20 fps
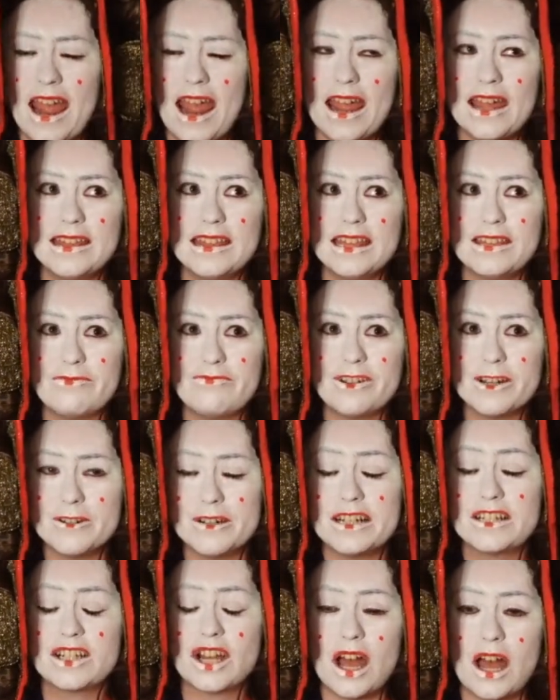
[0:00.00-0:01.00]
And the
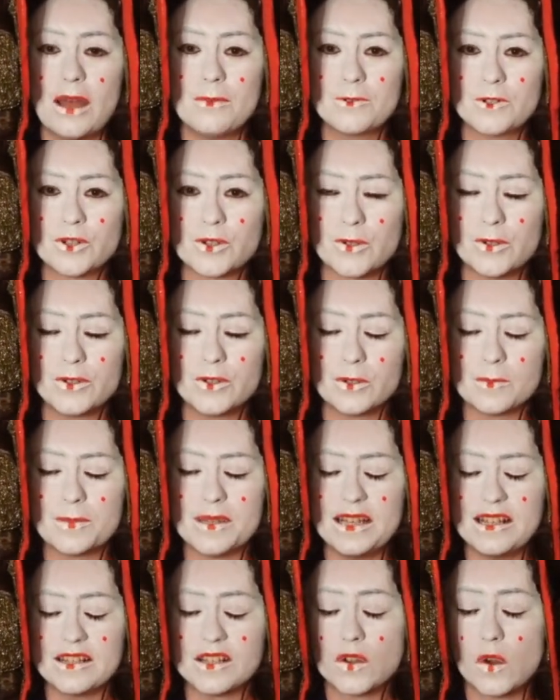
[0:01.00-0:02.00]
very top shoulder
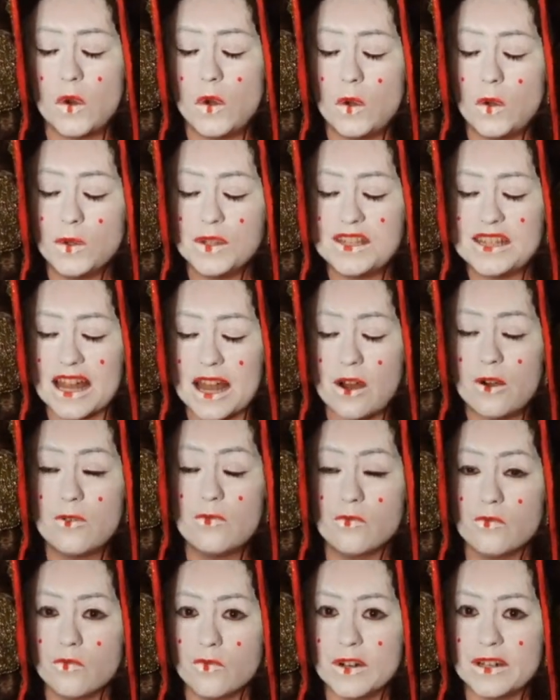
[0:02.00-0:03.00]
piece holds
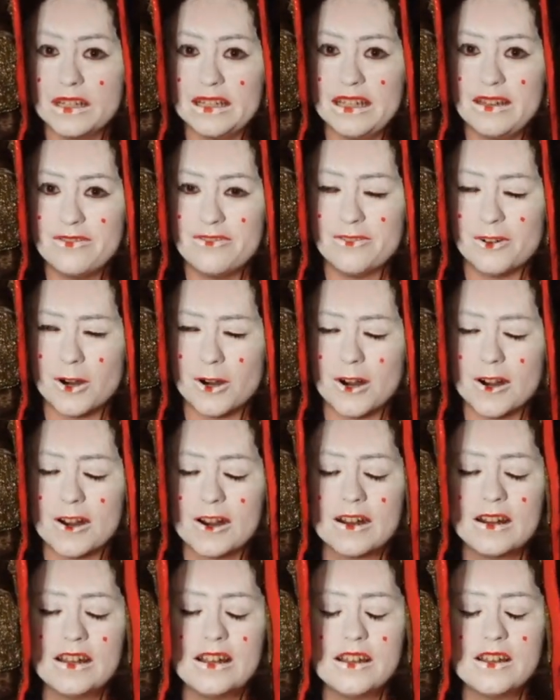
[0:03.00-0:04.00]
out really
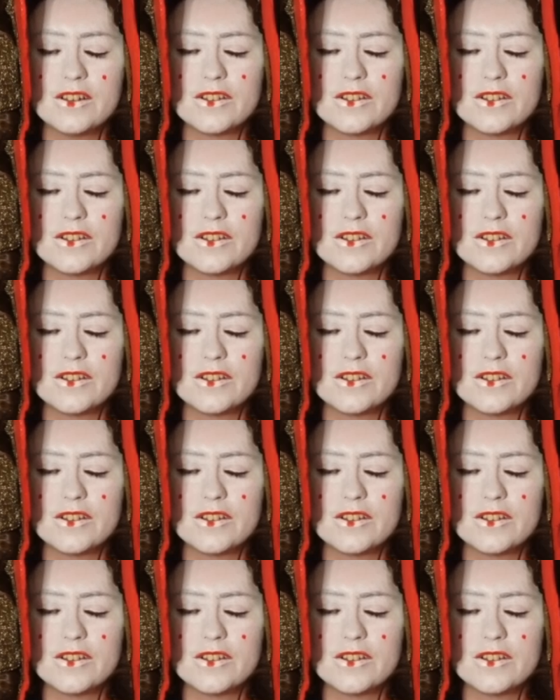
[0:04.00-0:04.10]
far,